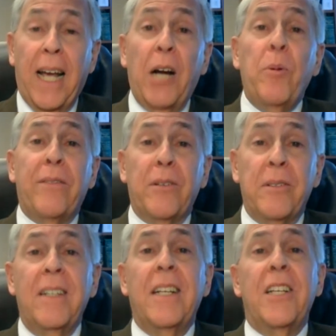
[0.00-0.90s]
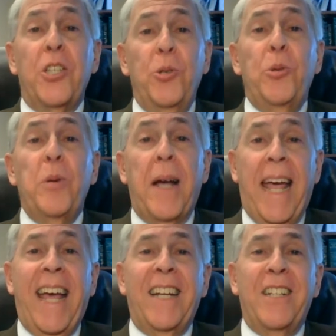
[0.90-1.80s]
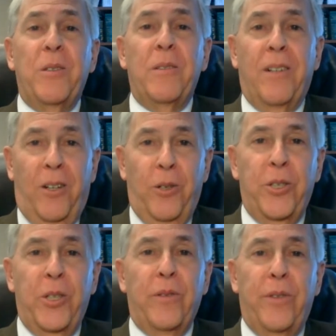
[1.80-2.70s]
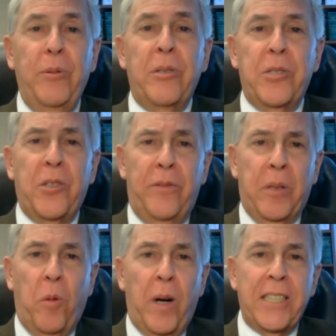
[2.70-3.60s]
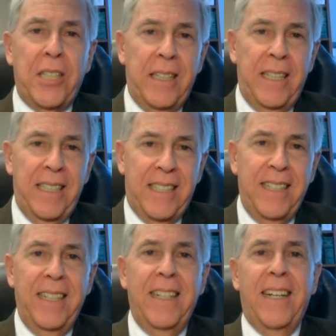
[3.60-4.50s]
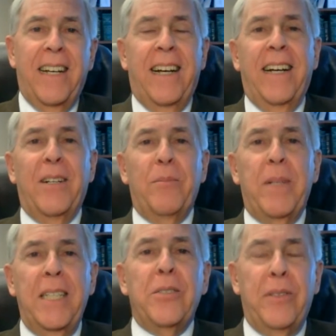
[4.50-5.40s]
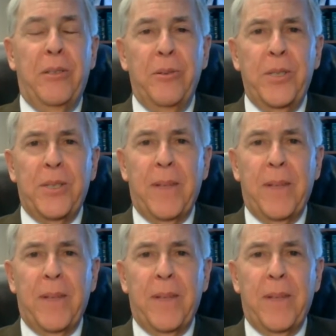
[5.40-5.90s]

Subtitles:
However, you and all your viewers who've been watching these interviews